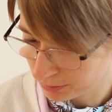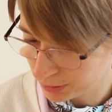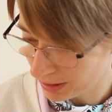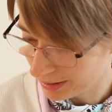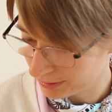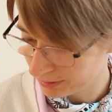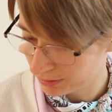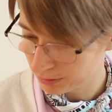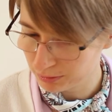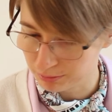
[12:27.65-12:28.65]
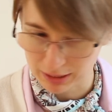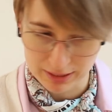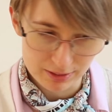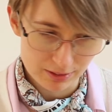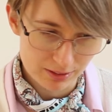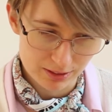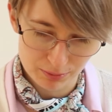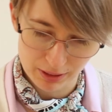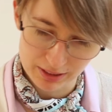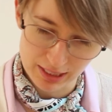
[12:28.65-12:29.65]
which I don't mind. It's
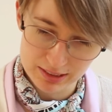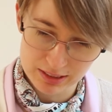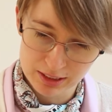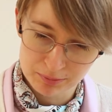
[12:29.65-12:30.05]
quite nice.